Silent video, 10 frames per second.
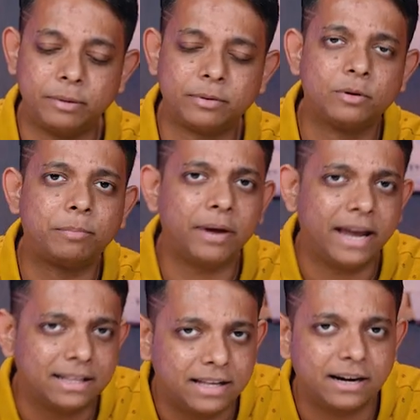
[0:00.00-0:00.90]
People were
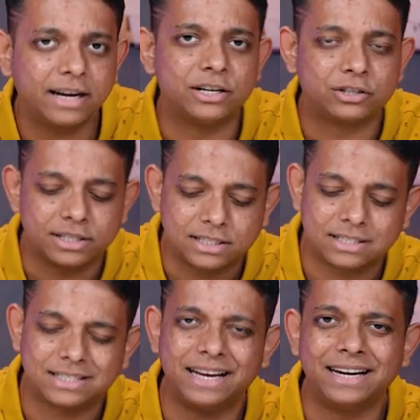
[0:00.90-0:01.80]
paying their
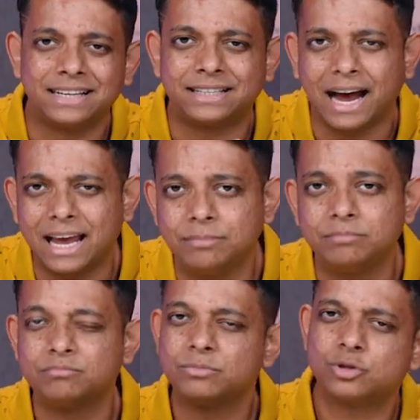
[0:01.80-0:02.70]
interests in
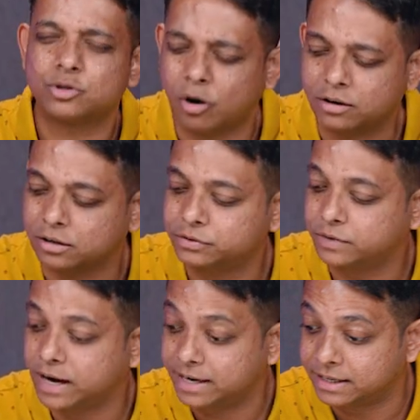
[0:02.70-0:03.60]
time, sort
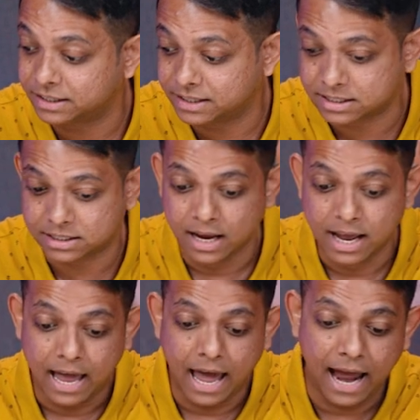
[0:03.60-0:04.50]
of, and they did this
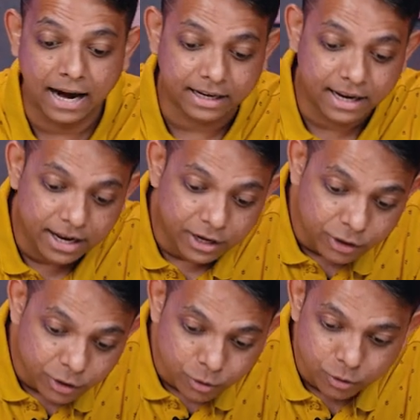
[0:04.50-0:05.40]
at a
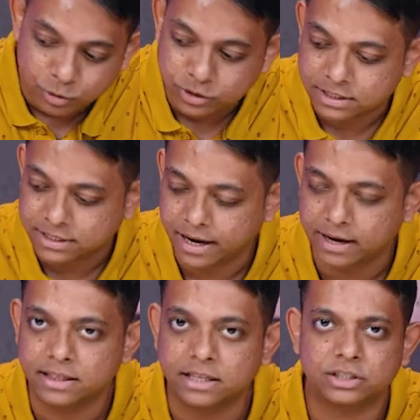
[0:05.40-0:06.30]
huge
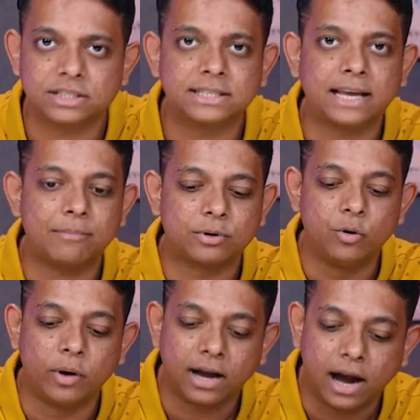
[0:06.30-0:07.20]
scale. And this just
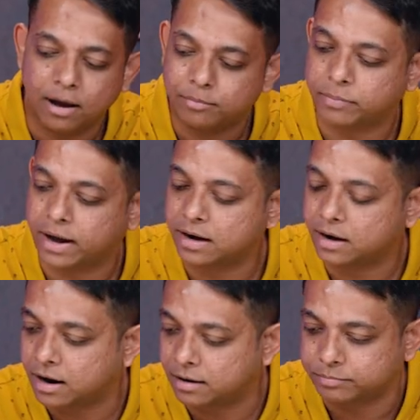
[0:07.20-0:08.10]
kept going up
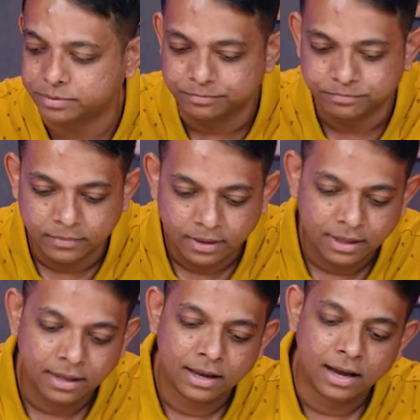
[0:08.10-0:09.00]
and up,
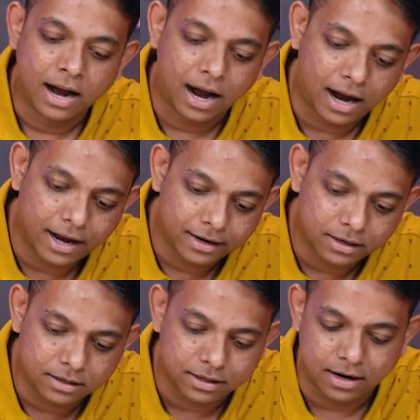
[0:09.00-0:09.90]

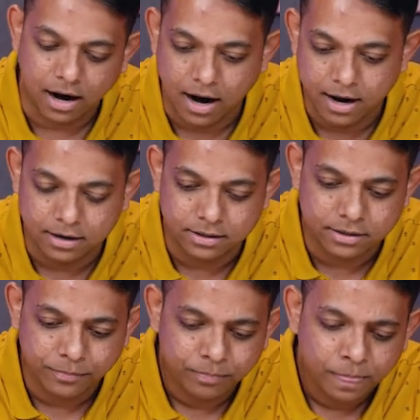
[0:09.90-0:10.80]
higher and higher.